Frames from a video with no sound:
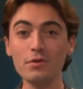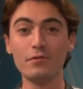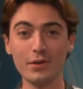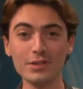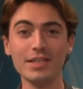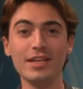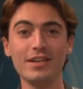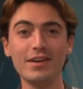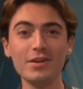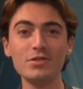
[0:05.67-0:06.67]
University,
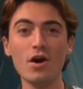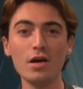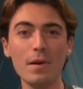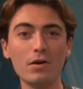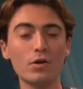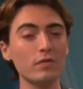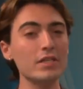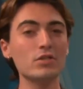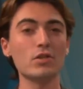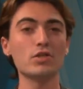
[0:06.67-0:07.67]
here to talk about her
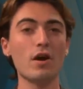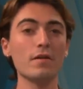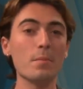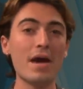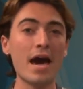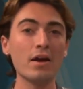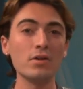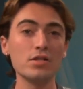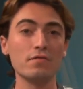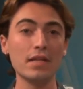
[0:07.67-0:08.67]
research on the
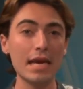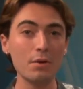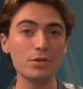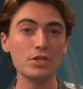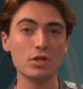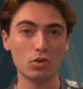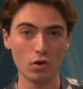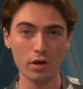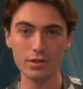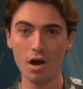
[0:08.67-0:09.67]
patterns of languages
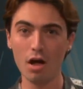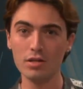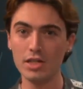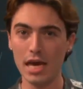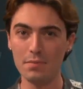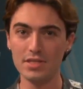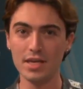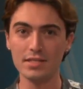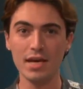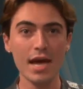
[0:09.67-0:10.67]
across college
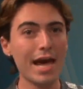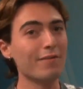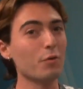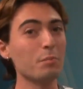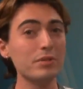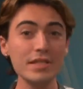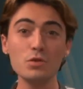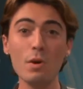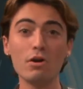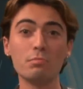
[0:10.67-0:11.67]
campuses. Everyone,
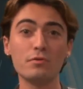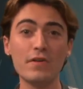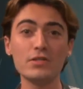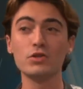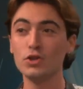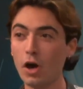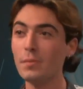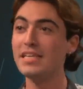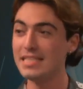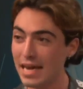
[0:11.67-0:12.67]
please welcome Professor
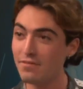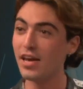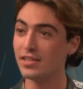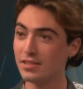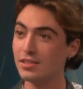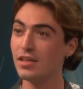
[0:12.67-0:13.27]
Sharby Davis.